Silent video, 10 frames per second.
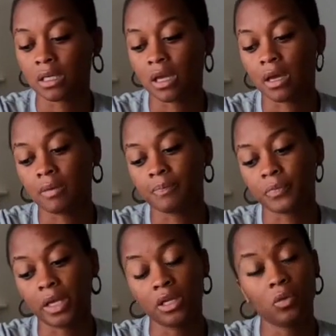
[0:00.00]

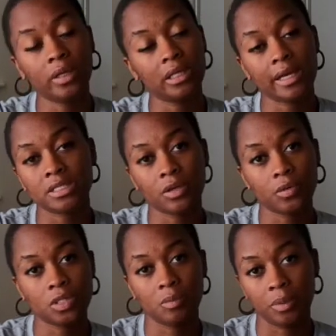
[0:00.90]
I know we like to go
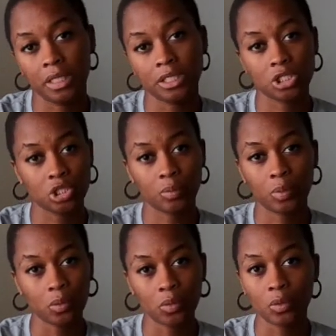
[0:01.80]
to the beach, the
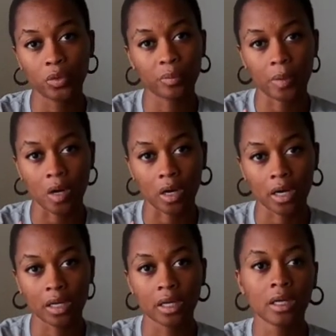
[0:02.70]
pool, the
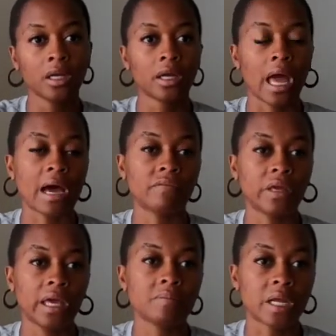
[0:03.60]
park, have
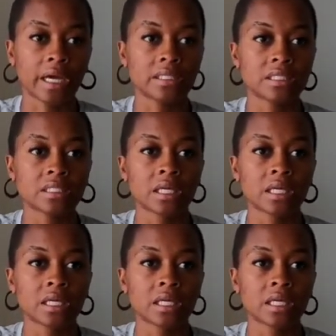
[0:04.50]
game nights,